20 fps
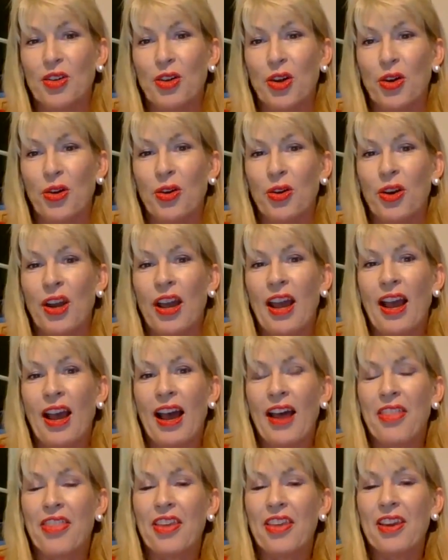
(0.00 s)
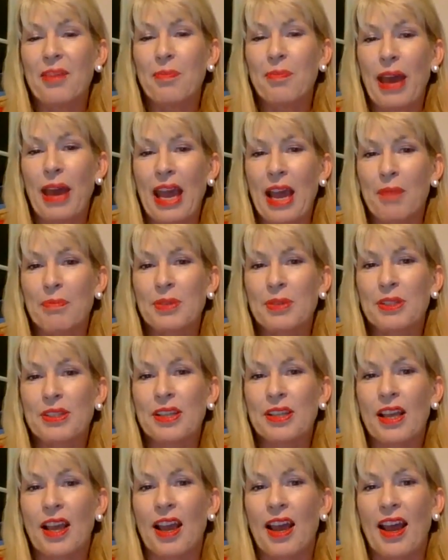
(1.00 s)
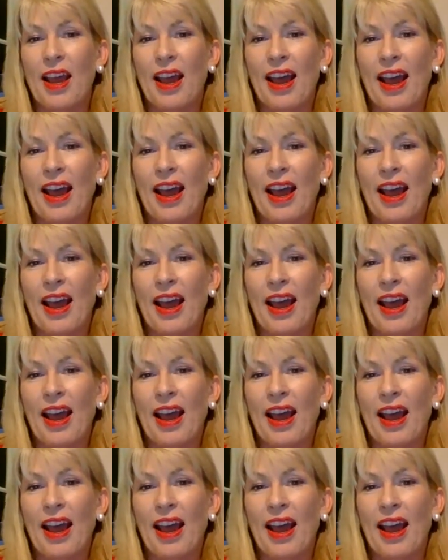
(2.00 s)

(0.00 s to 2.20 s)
You know, I think perhaps